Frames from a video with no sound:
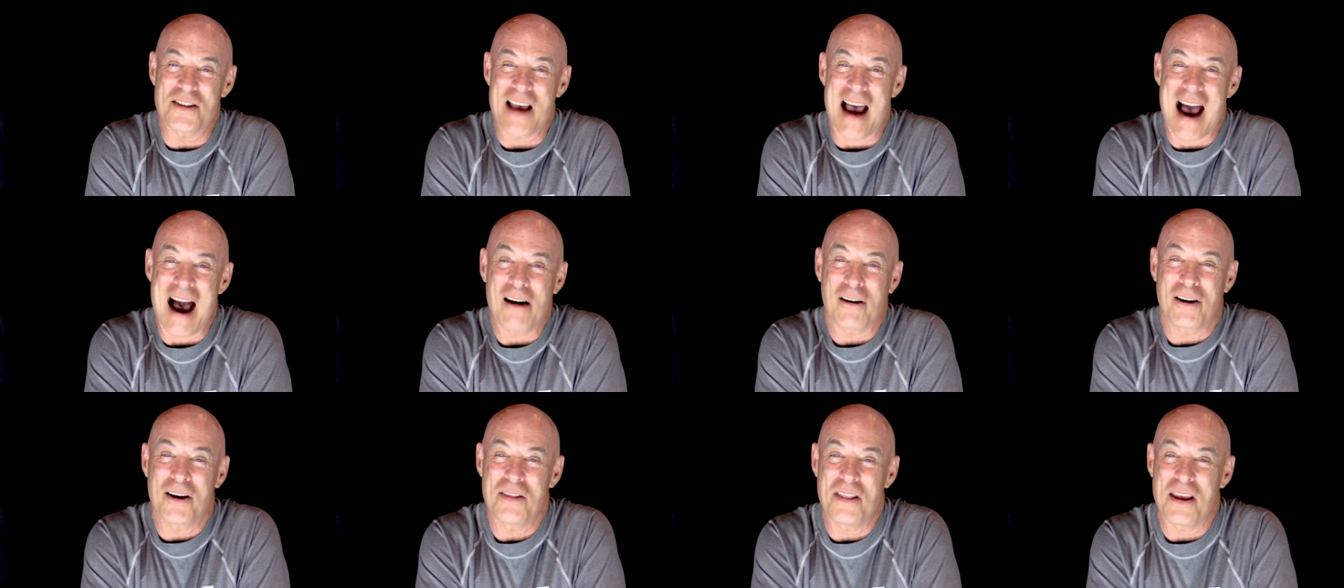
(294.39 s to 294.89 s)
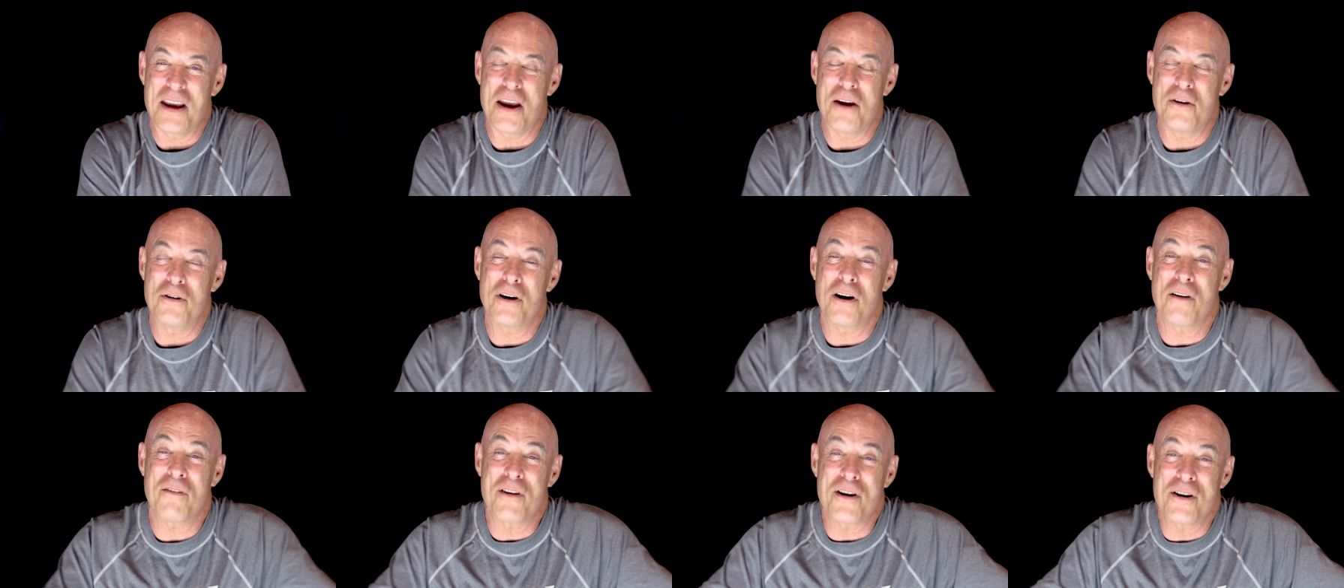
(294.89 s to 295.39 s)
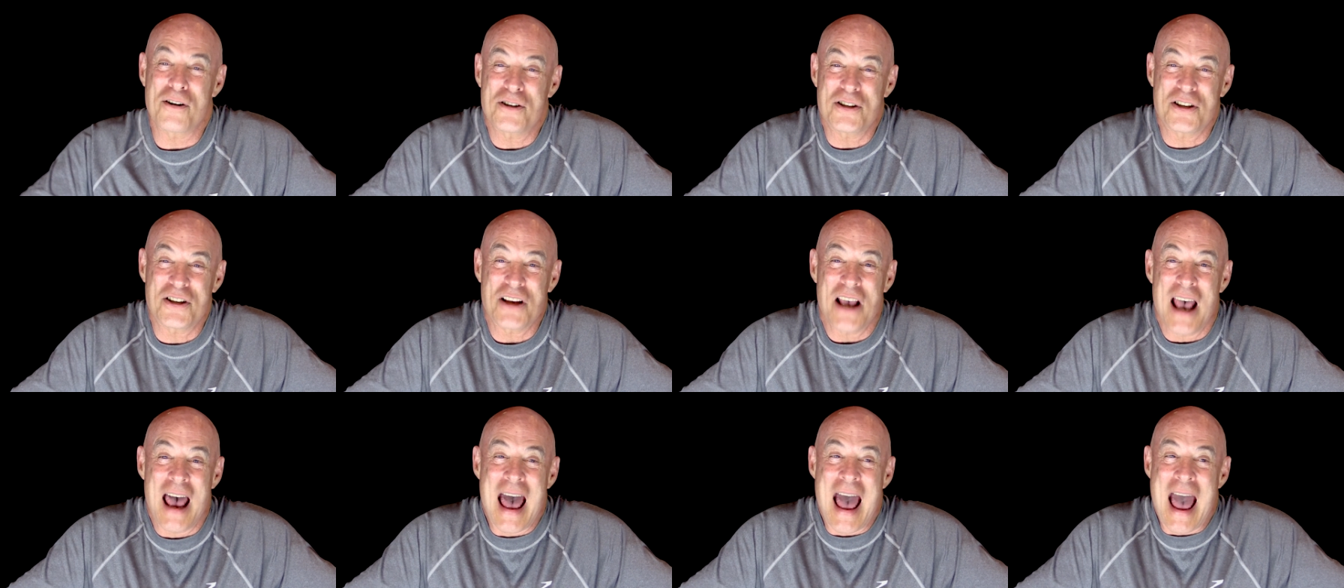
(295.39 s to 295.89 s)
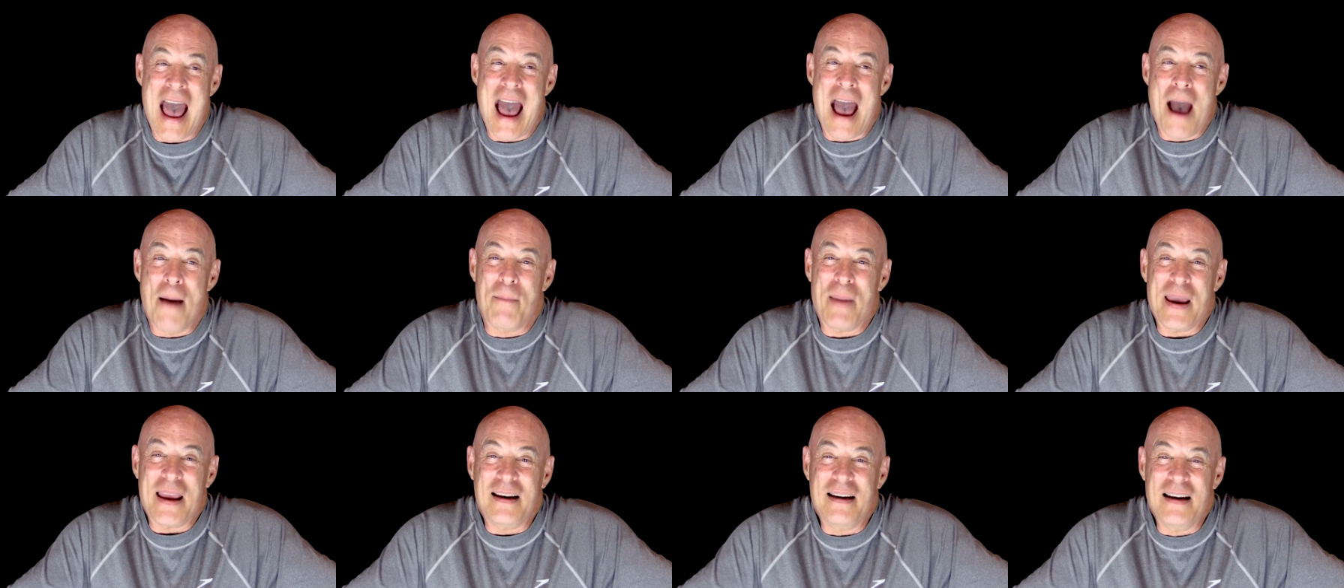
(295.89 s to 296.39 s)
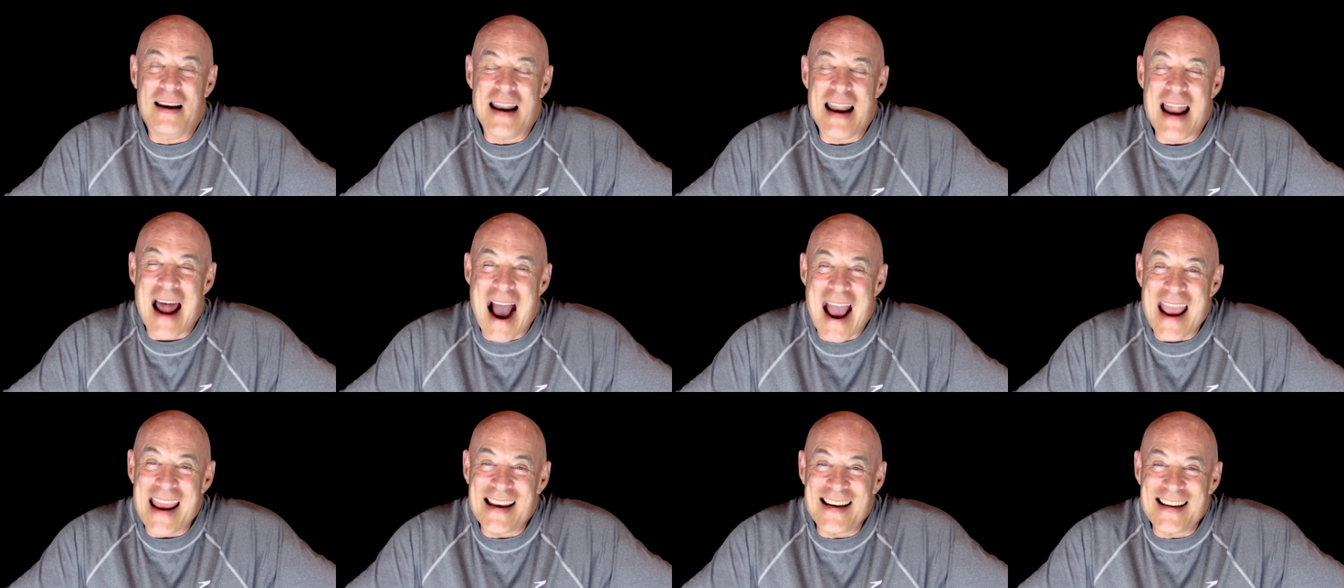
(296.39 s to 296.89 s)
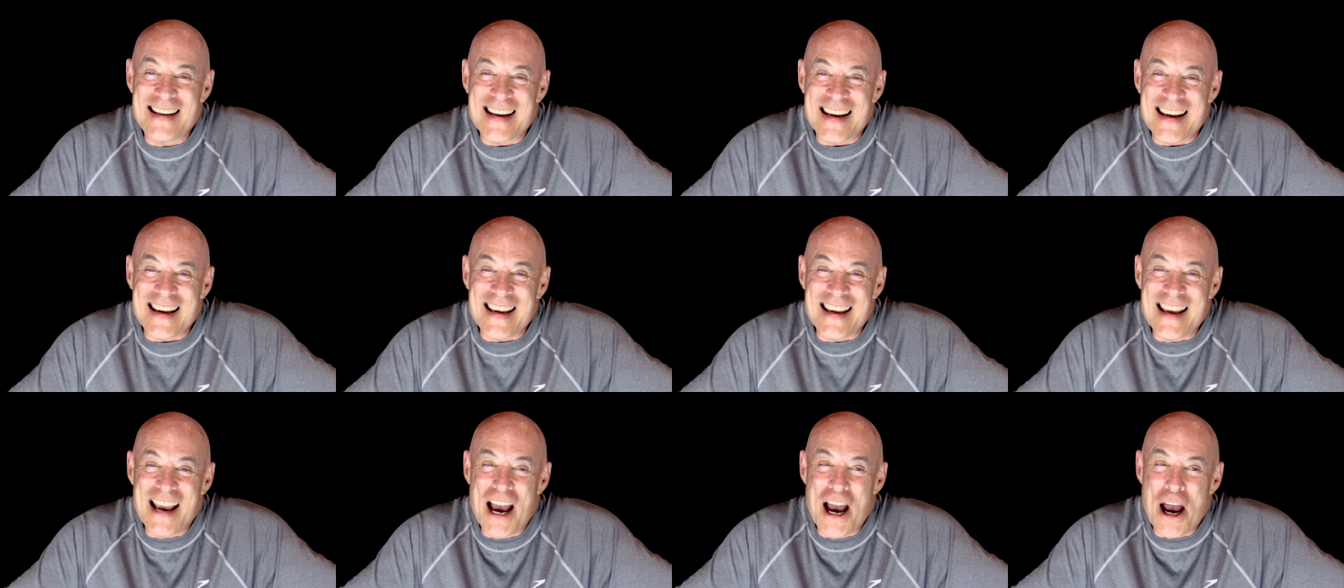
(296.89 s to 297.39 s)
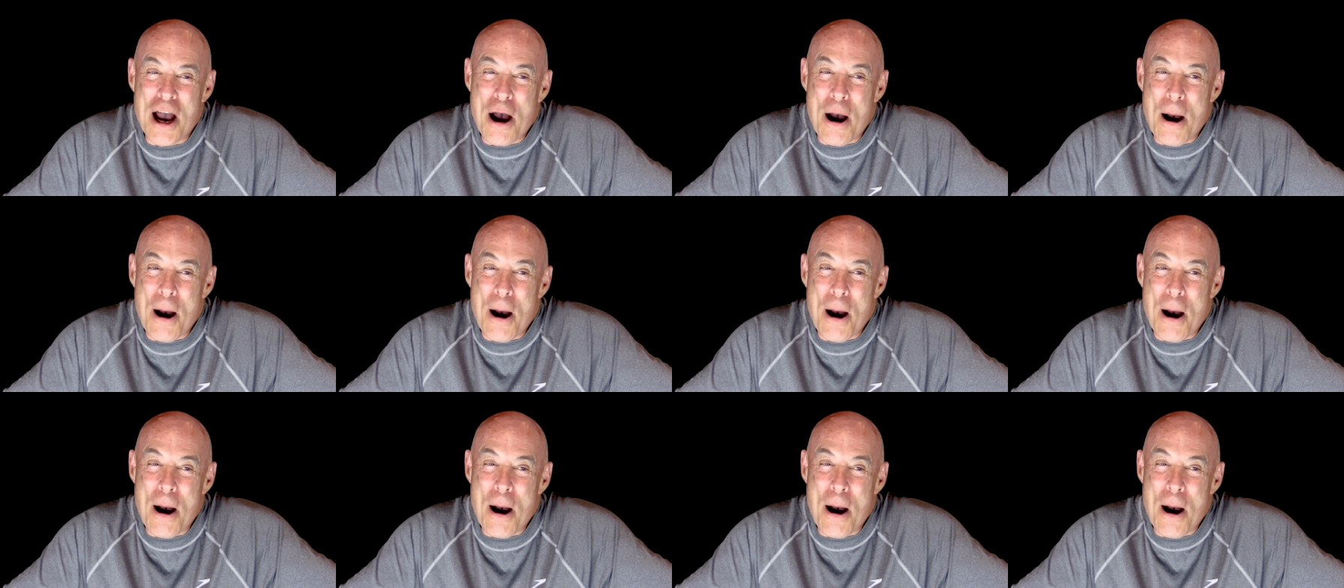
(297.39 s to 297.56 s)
So how could the universe be ninety